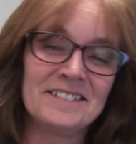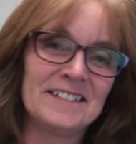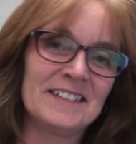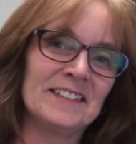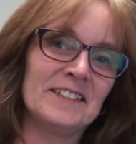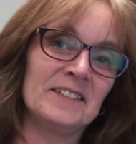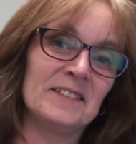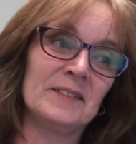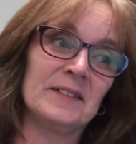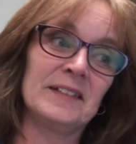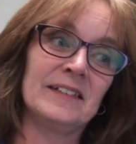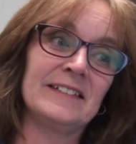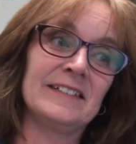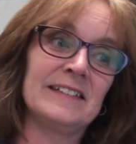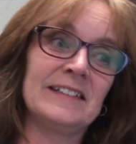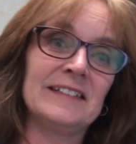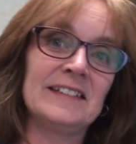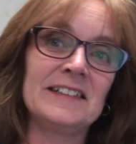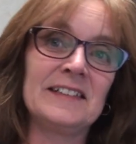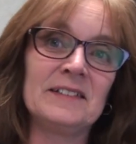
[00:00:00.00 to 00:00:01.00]
so
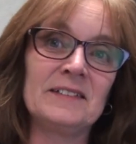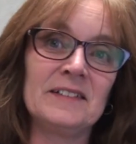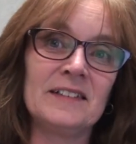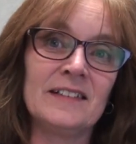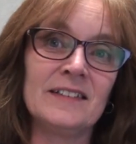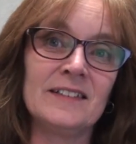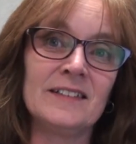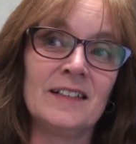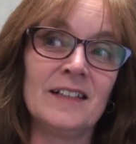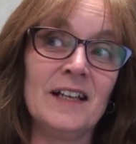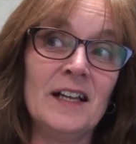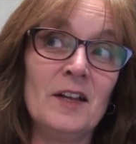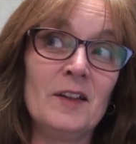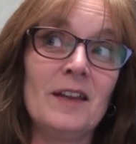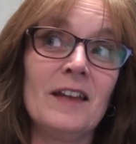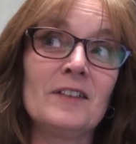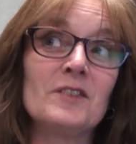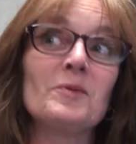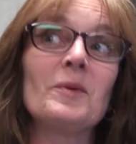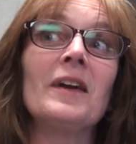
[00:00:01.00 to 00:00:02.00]
that's just how it is.
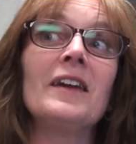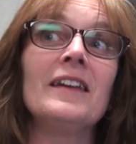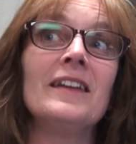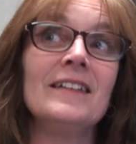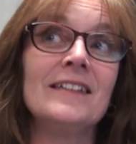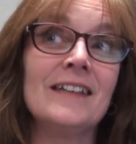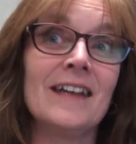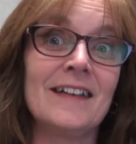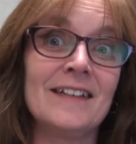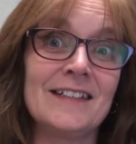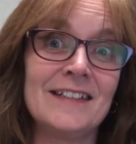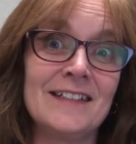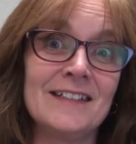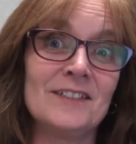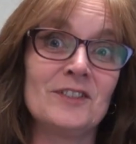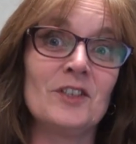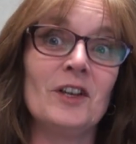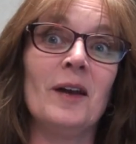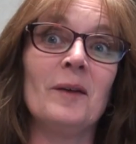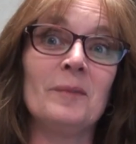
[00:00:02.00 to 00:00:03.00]
That's why he has
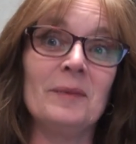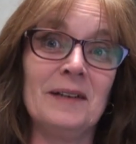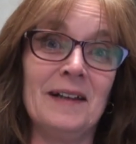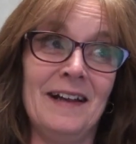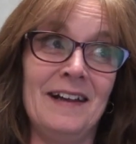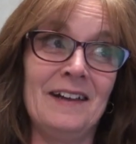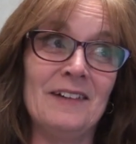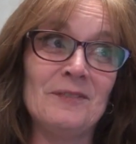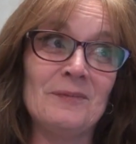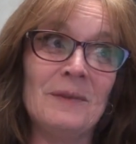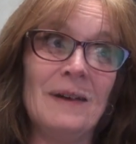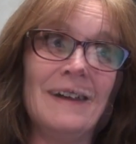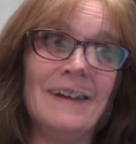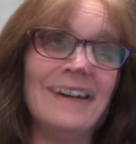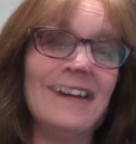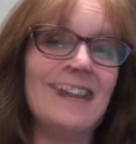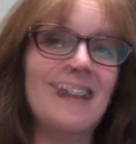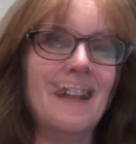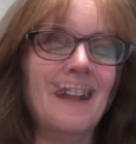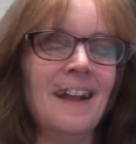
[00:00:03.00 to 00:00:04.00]
his shop and I have
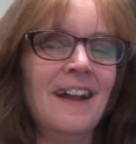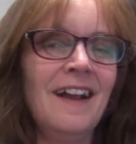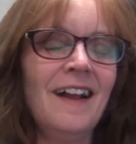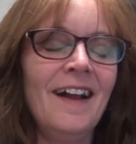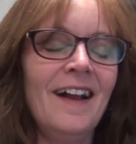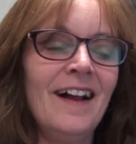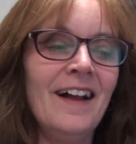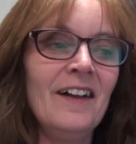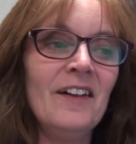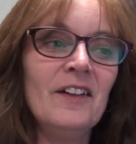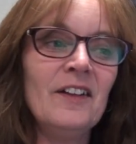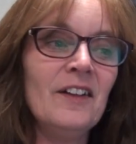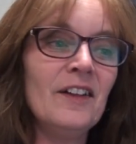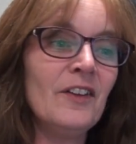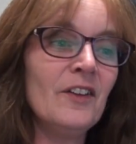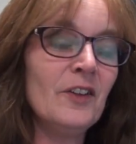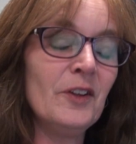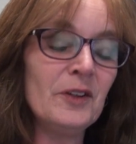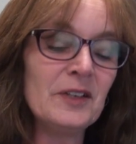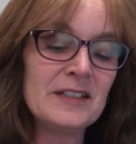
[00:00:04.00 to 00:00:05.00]
mine. Uh,
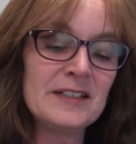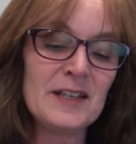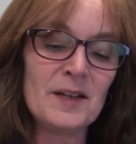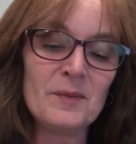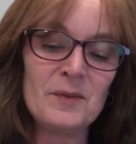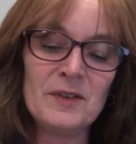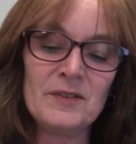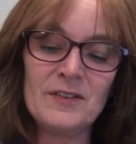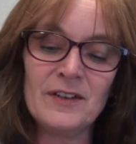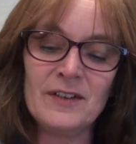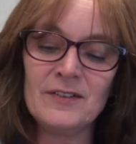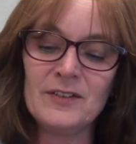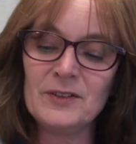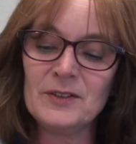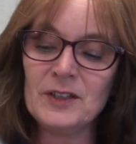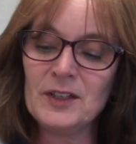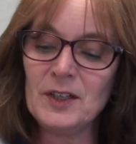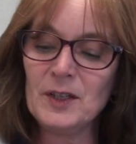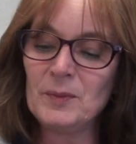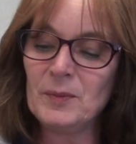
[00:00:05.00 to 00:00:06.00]
the only time we've ever
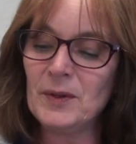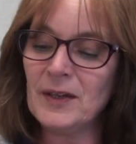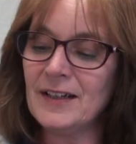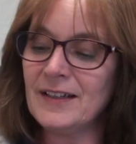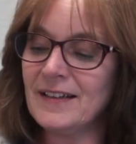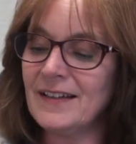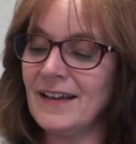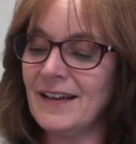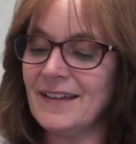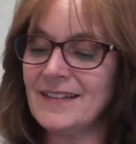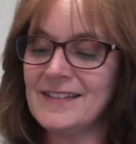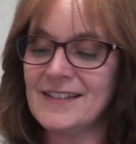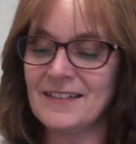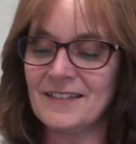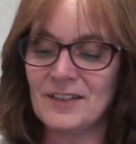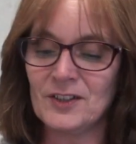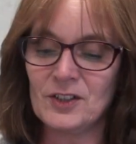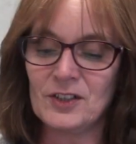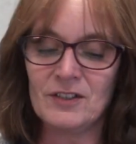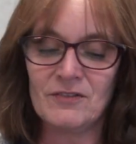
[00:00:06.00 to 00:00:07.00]
really butted heads
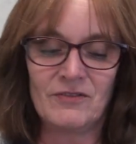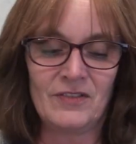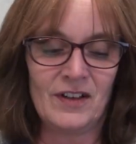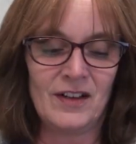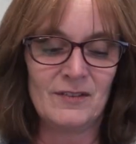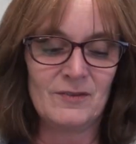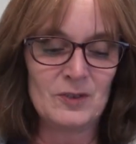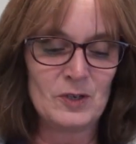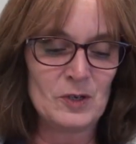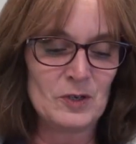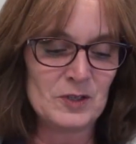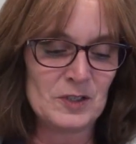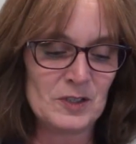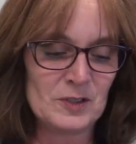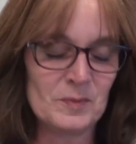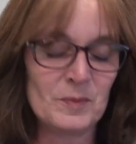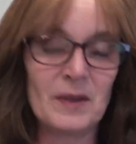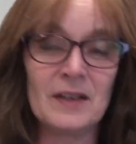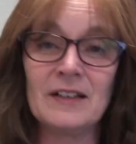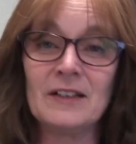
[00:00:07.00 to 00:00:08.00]
in thirty-five years
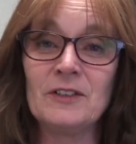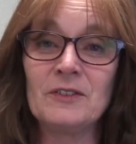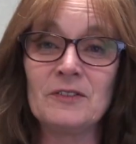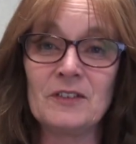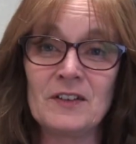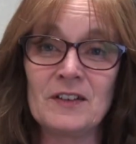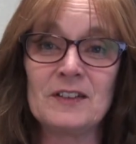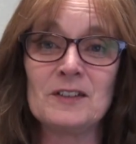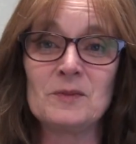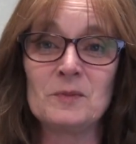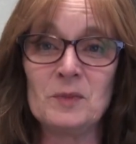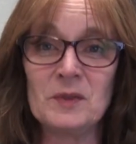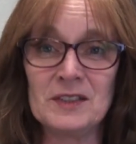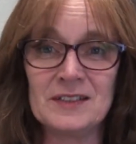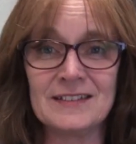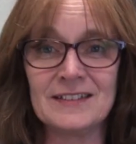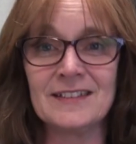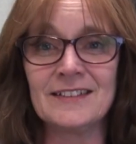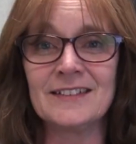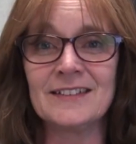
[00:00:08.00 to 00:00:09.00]
has been over this
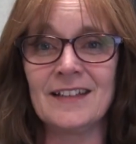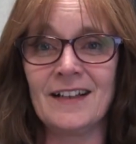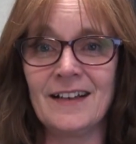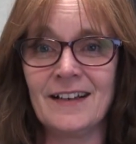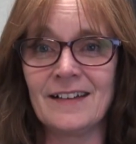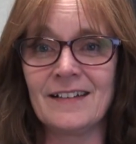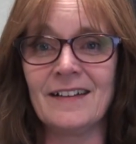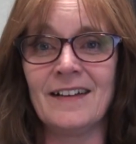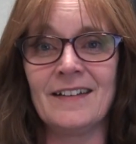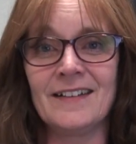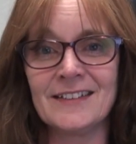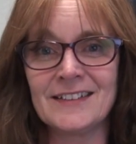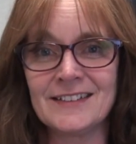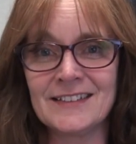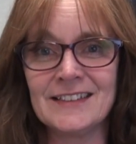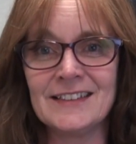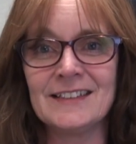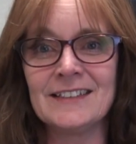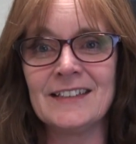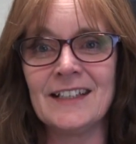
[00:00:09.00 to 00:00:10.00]
business. I can
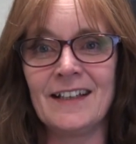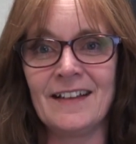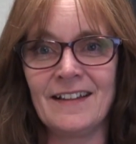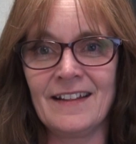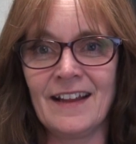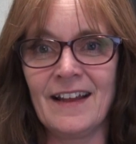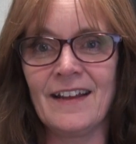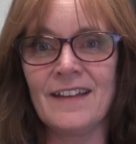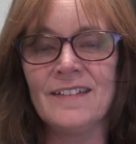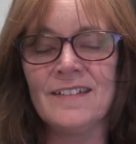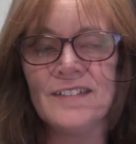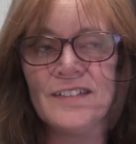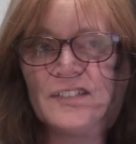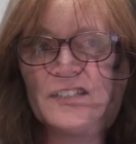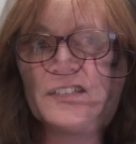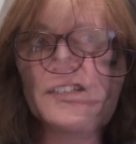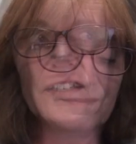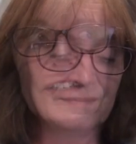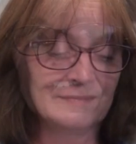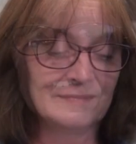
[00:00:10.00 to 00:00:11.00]
honestly say that.
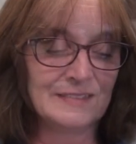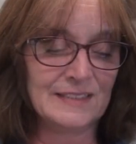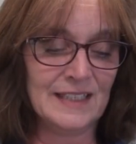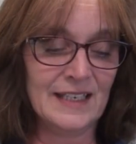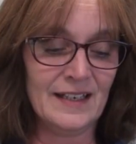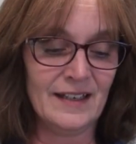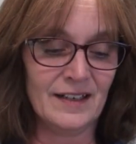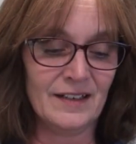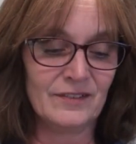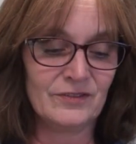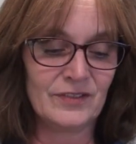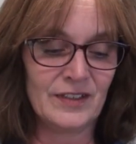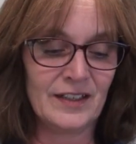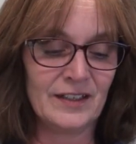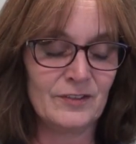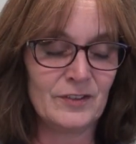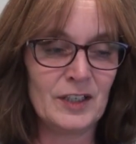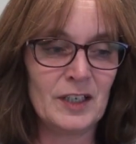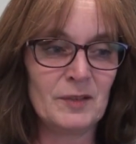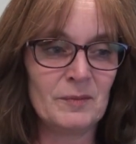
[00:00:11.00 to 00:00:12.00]
Yeah, if I
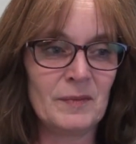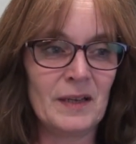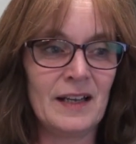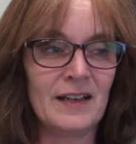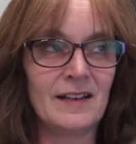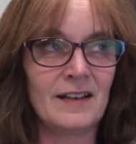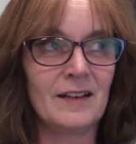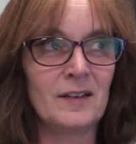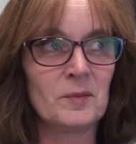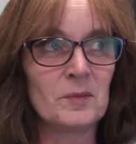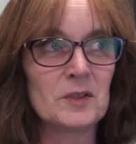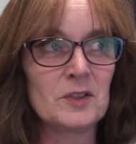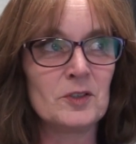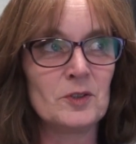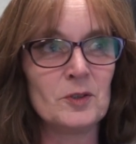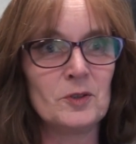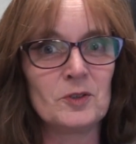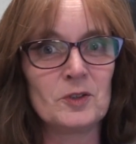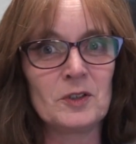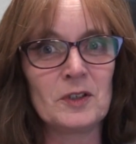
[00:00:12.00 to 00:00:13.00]
ever get mad at him,
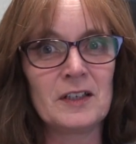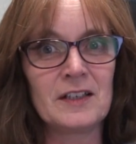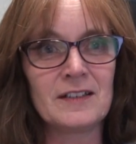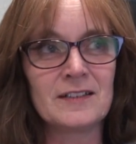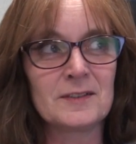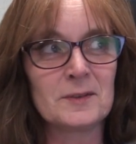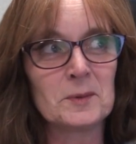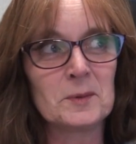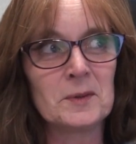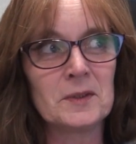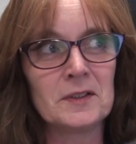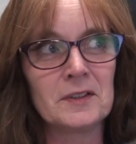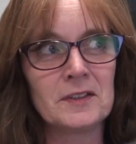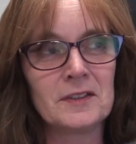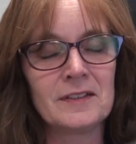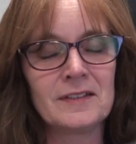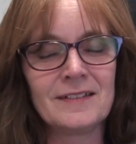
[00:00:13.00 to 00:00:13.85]
it's usually because of work.